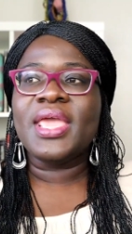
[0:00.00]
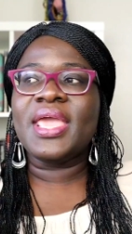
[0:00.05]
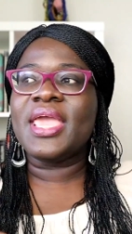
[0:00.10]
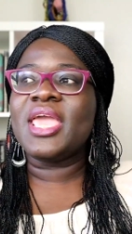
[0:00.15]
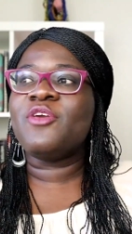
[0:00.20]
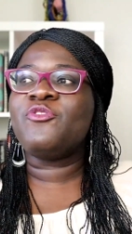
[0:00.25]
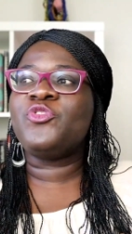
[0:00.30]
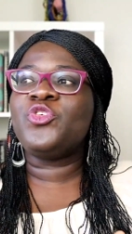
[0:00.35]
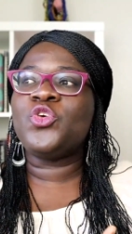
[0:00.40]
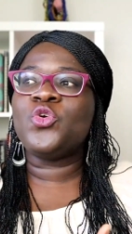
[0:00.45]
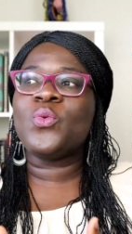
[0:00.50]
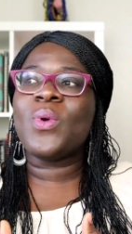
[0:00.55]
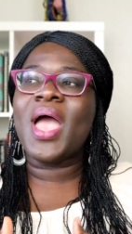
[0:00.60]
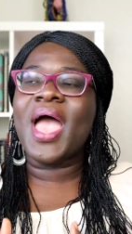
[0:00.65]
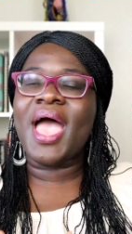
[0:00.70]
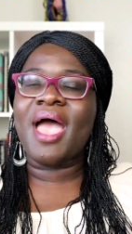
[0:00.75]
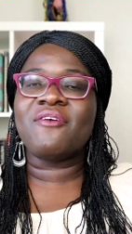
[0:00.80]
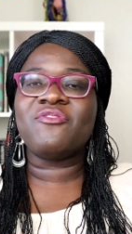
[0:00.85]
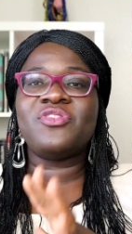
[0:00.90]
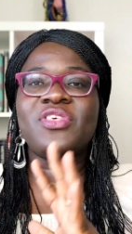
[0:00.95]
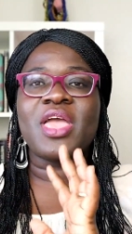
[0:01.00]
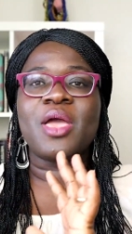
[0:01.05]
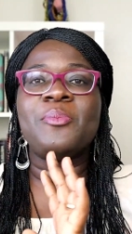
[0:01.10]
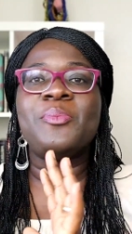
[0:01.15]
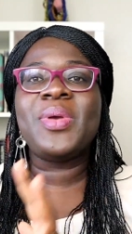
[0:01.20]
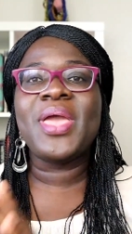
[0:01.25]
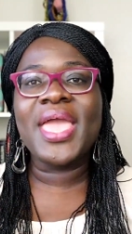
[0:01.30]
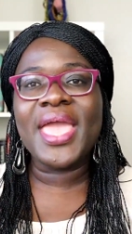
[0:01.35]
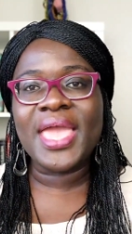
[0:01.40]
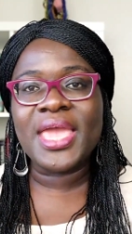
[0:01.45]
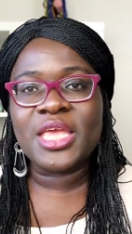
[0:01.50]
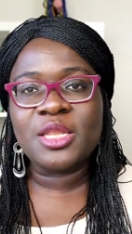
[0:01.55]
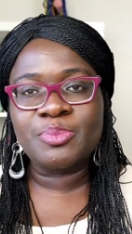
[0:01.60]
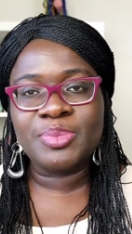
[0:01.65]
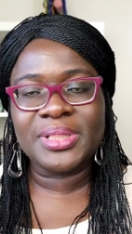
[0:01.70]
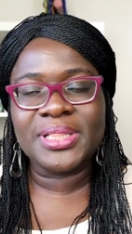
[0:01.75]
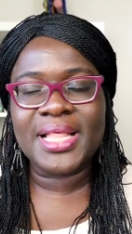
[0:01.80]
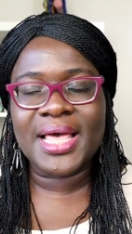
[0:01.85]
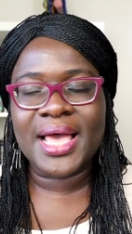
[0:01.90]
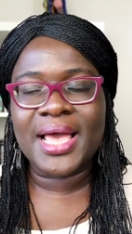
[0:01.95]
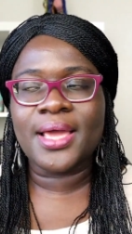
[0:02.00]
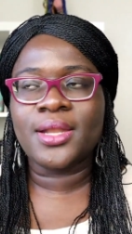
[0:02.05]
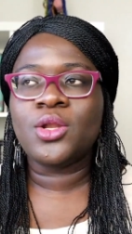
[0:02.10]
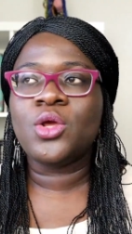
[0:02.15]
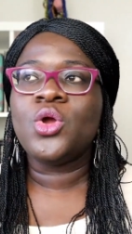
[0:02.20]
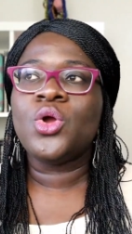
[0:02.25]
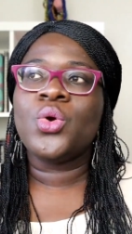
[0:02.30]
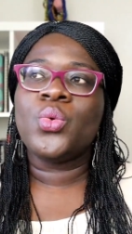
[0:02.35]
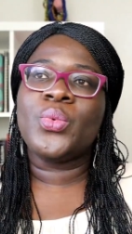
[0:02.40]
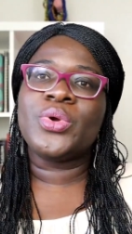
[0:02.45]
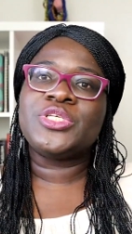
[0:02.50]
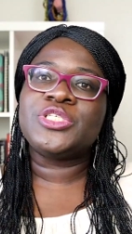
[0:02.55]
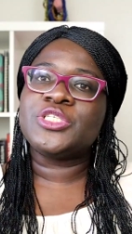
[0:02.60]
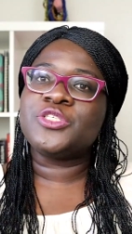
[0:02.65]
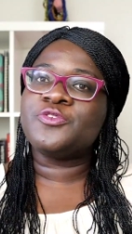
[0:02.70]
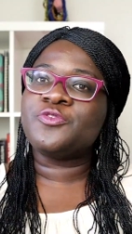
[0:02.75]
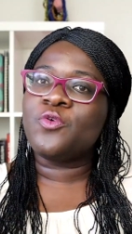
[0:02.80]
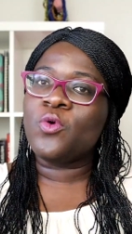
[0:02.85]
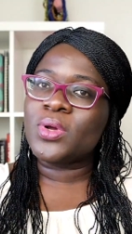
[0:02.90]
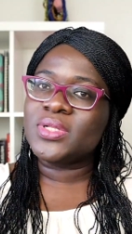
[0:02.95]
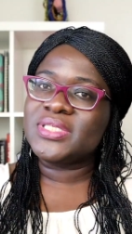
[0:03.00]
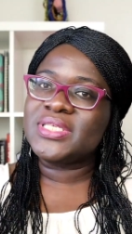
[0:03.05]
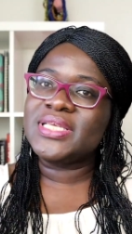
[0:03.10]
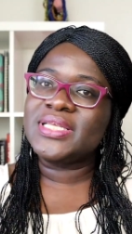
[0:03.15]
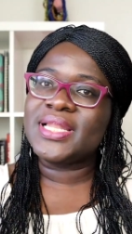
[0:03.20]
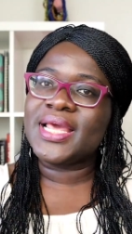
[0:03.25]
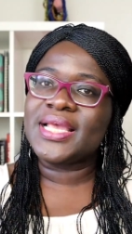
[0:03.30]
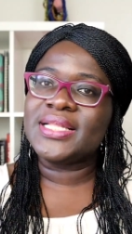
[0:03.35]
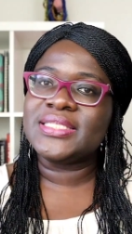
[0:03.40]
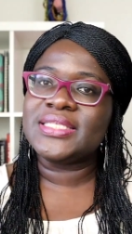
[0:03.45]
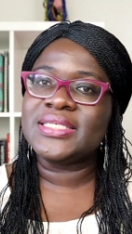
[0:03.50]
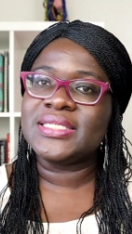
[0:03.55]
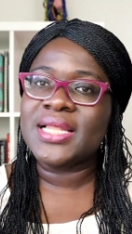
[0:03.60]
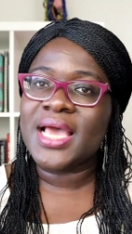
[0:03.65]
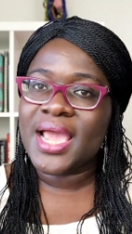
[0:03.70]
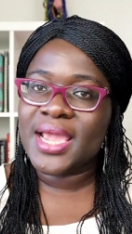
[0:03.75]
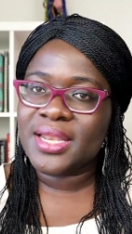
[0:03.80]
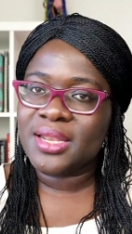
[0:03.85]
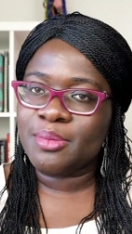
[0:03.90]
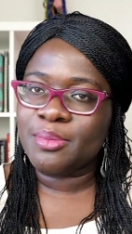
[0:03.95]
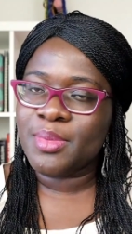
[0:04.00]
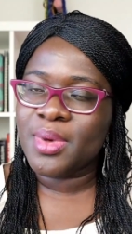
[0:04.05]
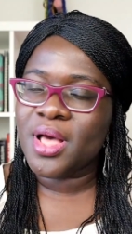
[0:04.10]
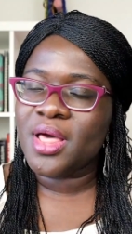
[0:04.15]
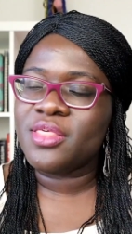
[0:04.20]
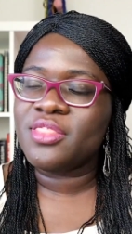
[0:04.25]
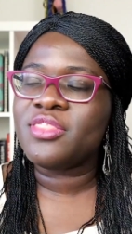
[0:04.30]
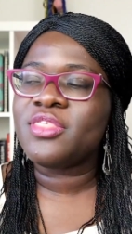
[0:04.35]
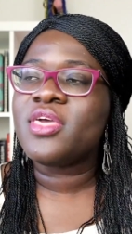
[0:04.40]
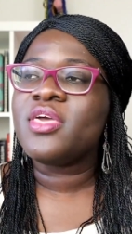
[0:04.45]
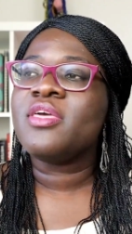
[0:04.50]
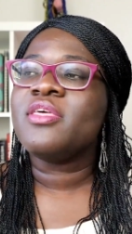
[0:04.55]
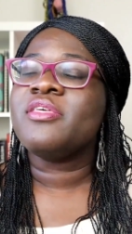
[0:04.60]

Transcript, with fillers: If you have their paid plan, which is fourteen ninety-nine a month,